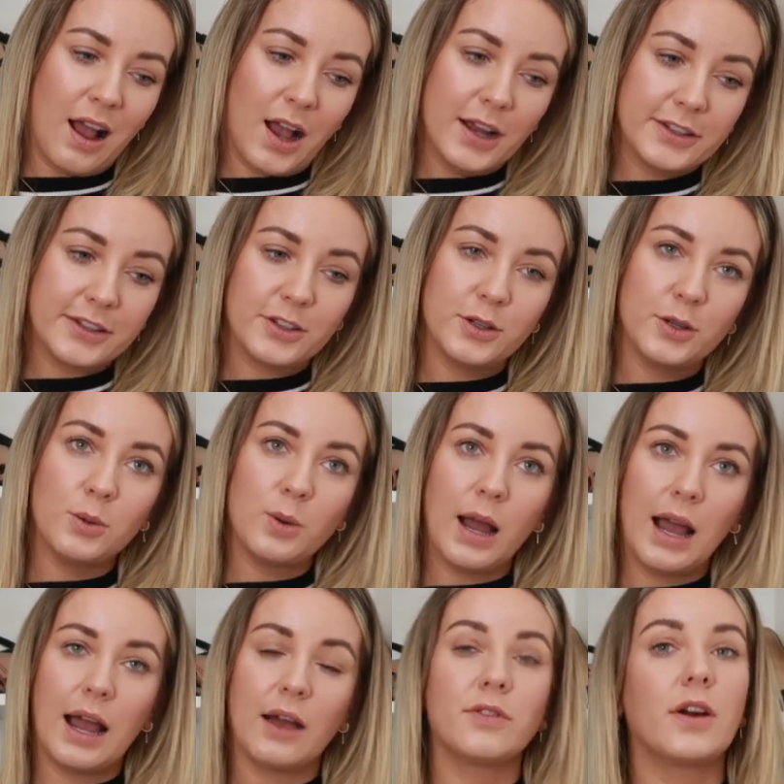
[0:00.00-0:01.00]
I do
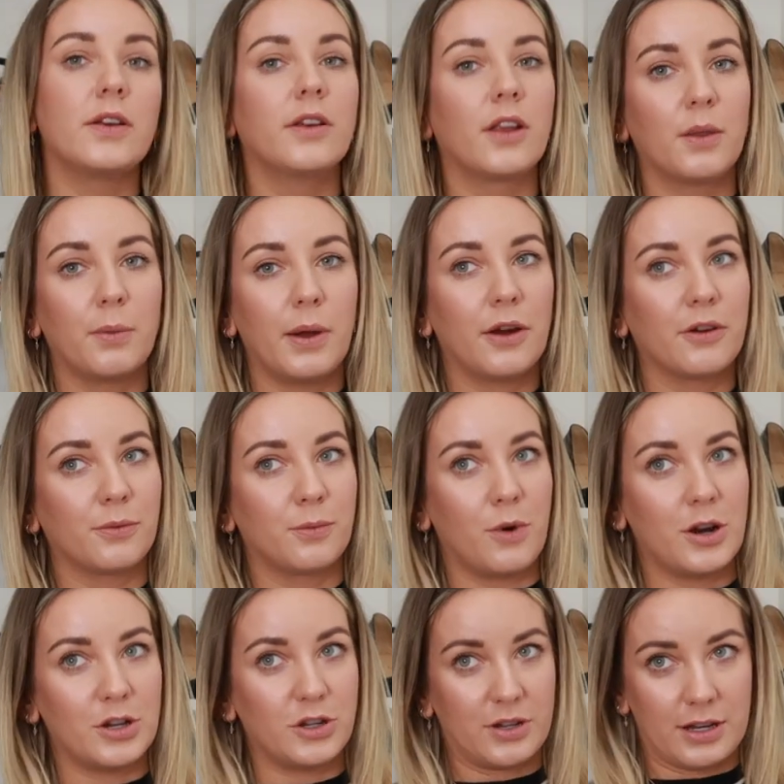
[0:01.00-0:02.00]
have another pair of
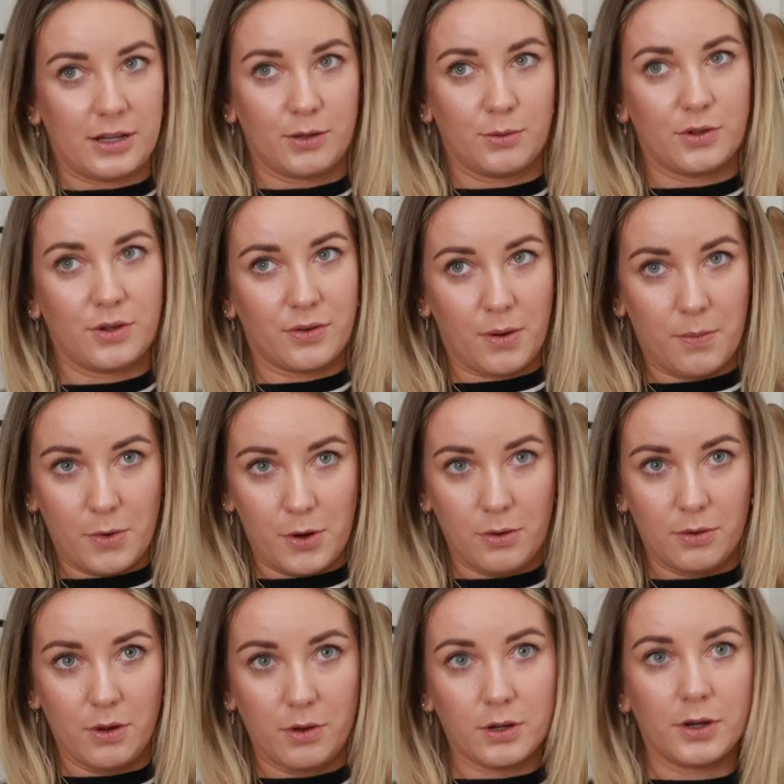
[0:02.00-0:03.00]
white jeans which are from
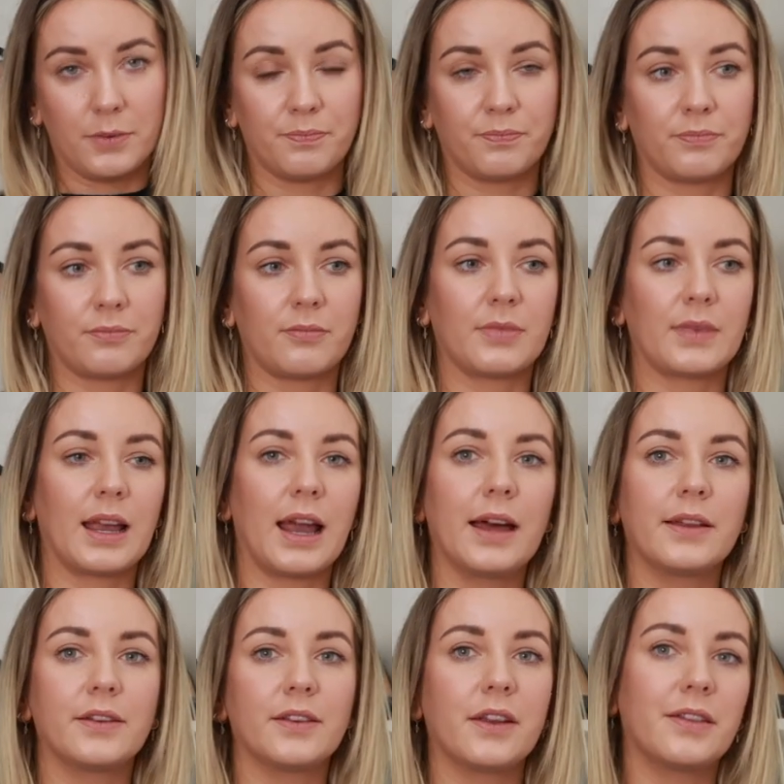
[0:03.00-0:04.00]
New Look,
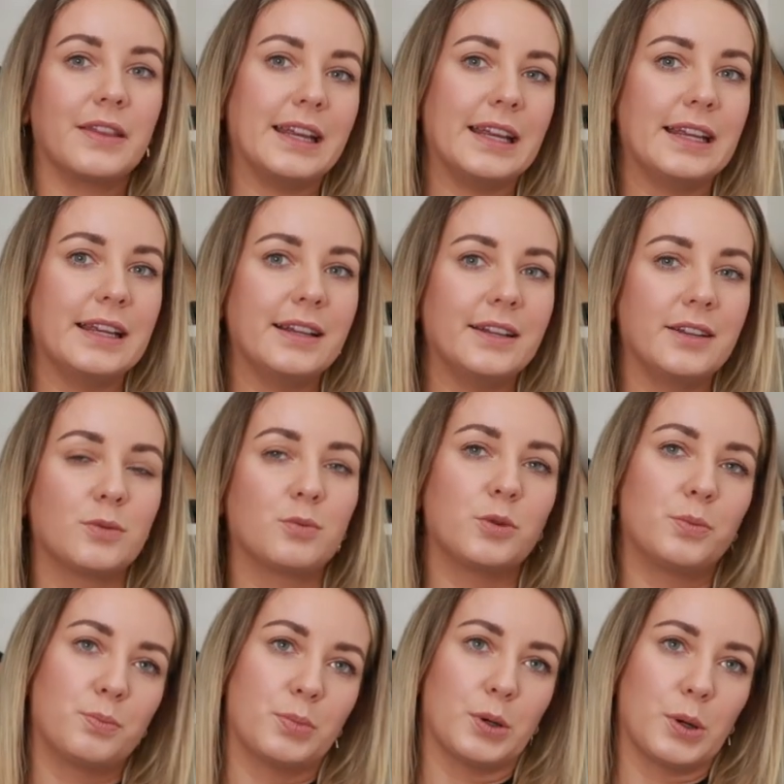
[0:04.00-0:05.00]
and these
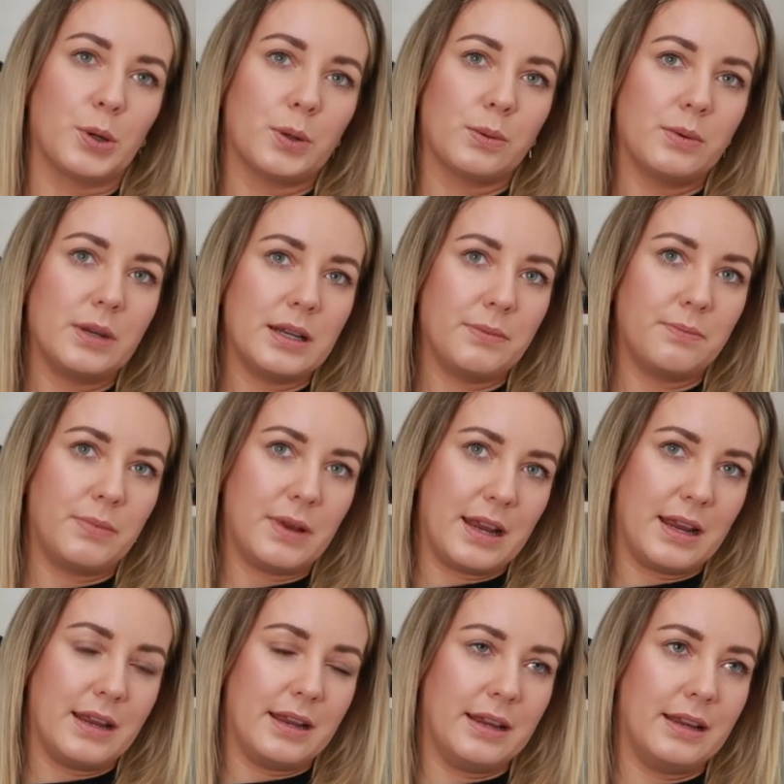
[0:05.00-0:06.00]
would probably
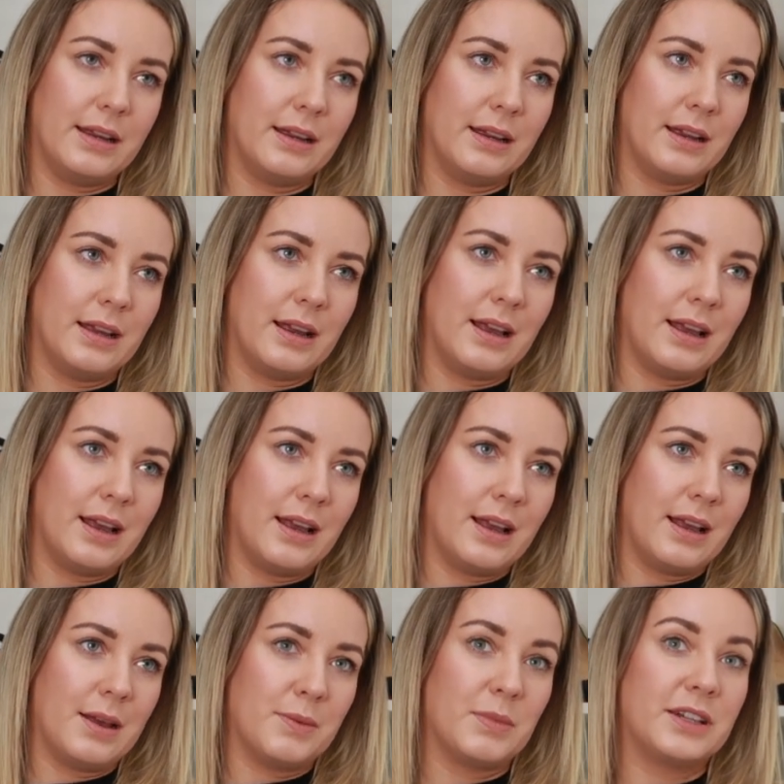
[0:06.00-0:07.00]
be
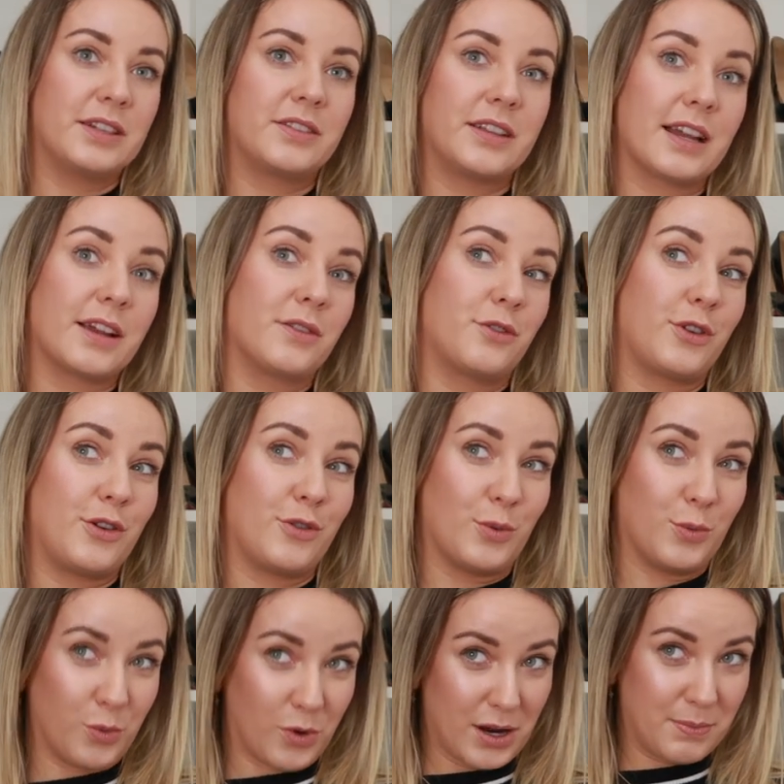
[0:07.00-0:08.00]
my second
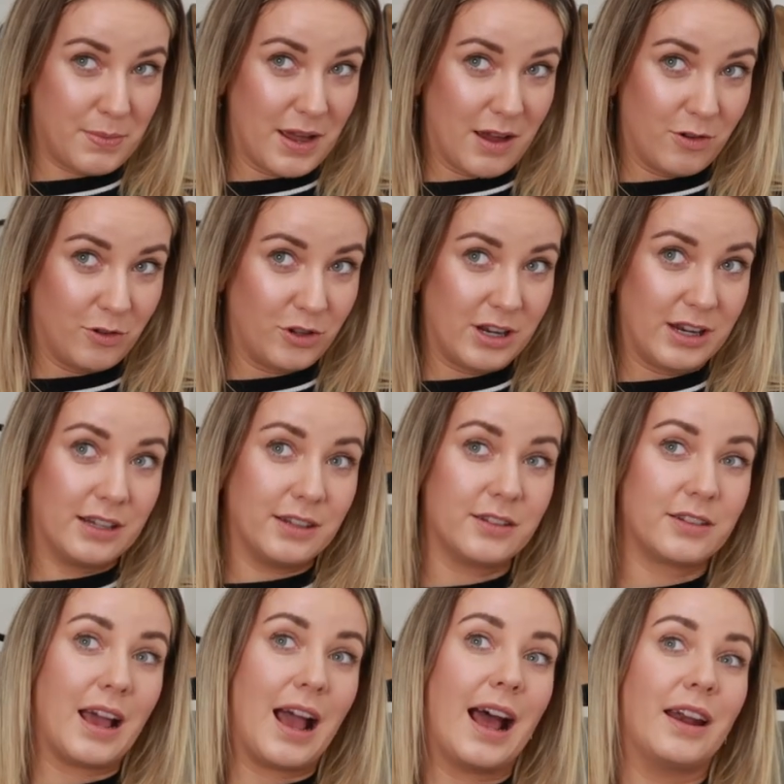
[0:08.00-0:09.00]
favourite white pair of
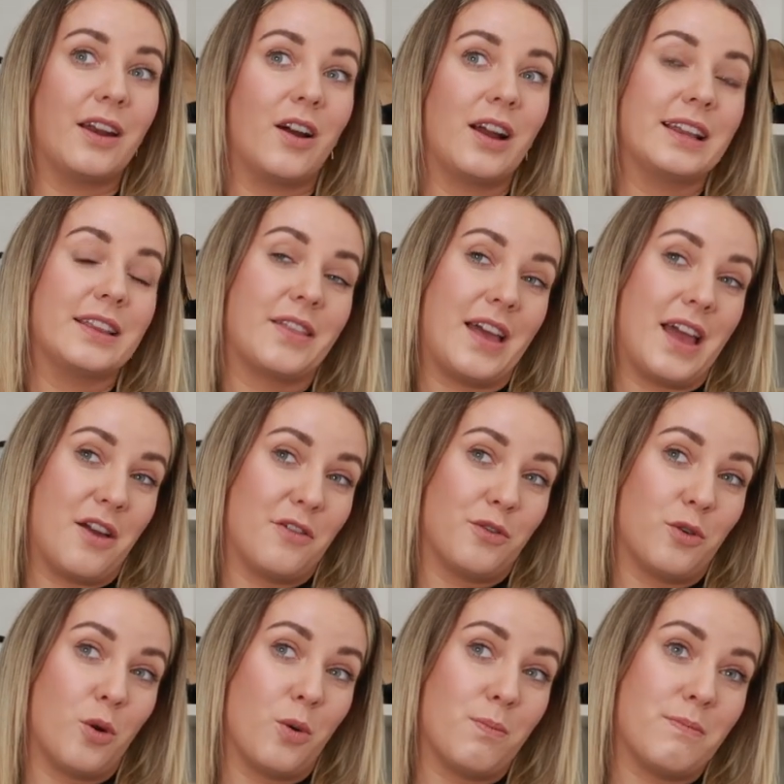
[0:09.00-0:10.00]
jeans, and I
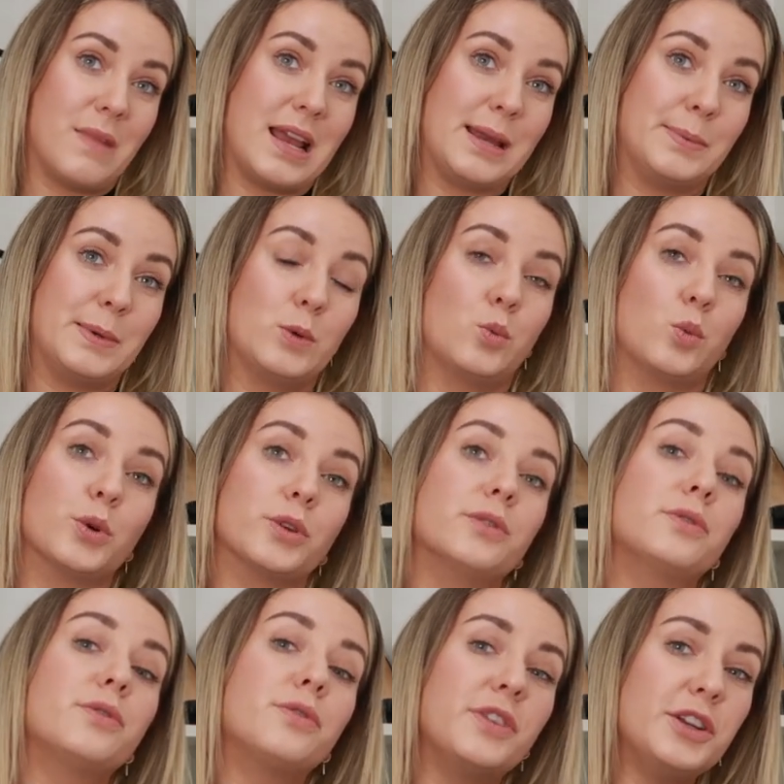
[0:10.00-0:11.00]
therefore maybe
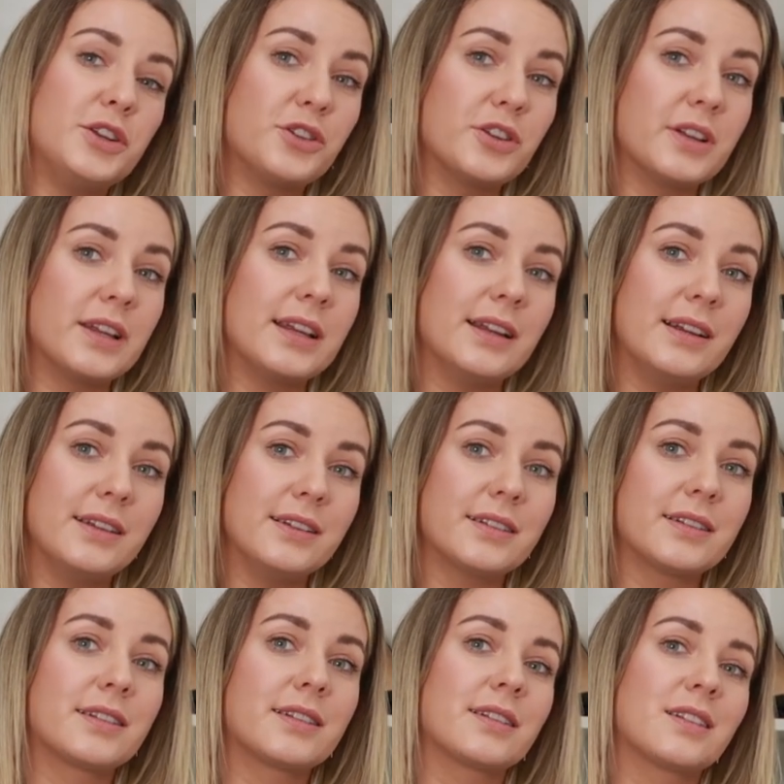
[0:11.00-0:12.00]
wouldn't feature
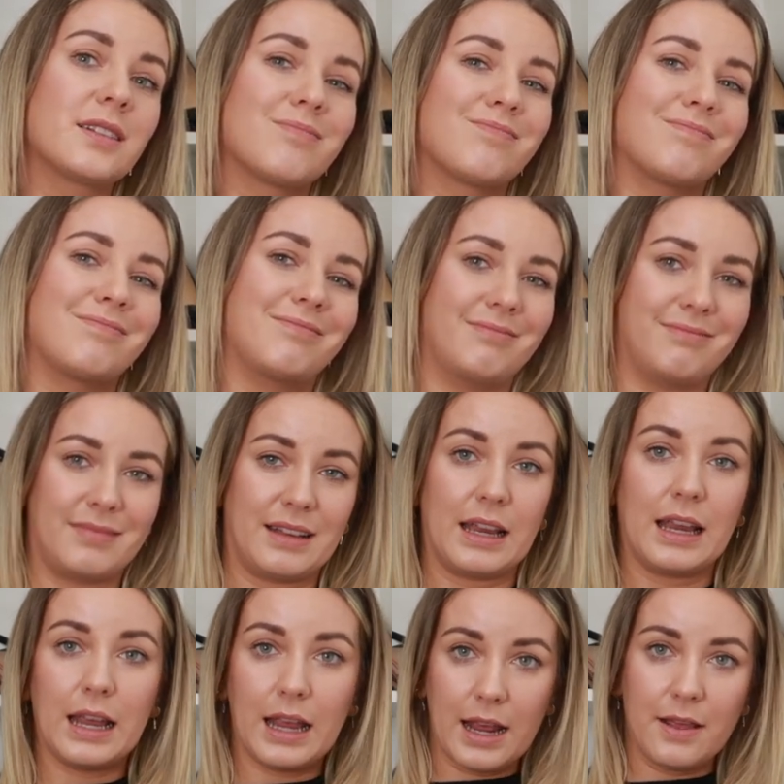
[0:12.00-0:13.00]
these
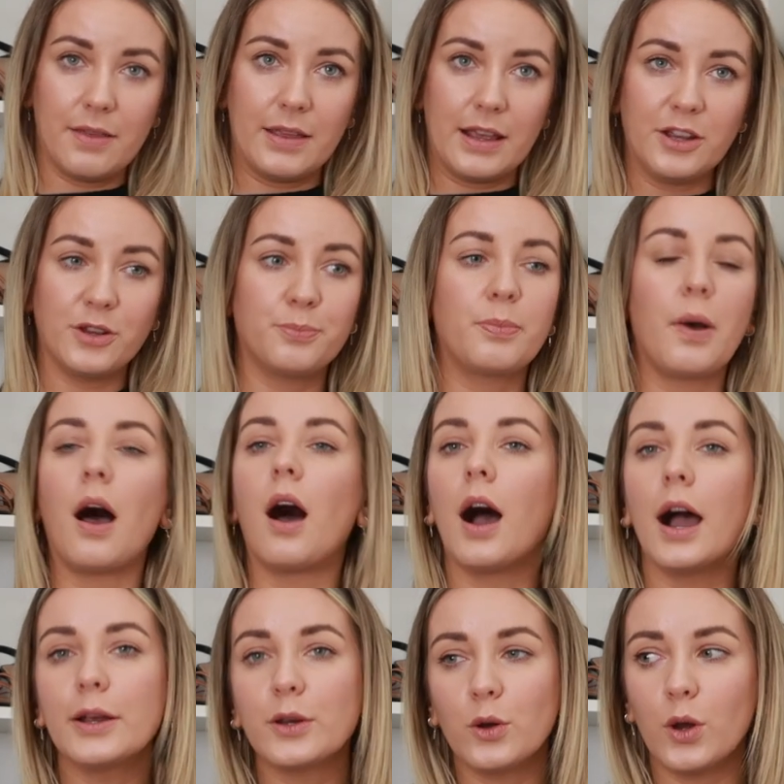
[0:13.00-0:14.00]
in this, but
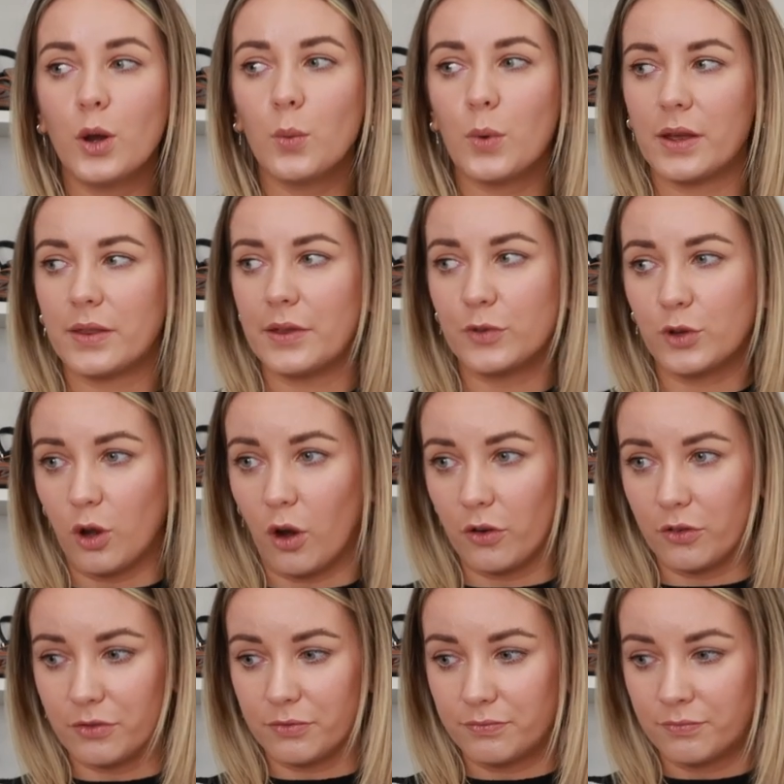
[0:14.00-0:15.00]
I don't know where they've
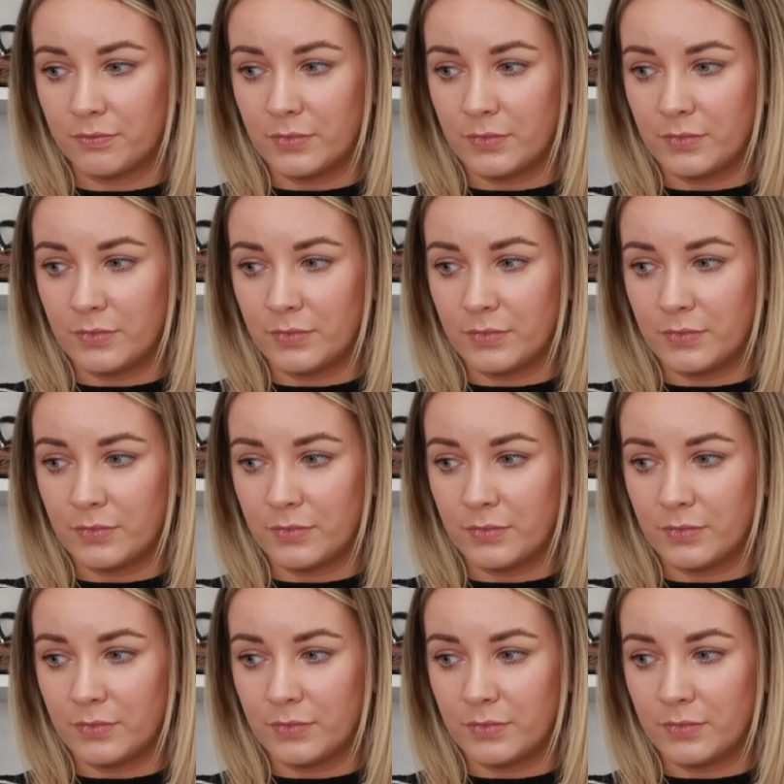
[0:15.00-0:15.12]
gone.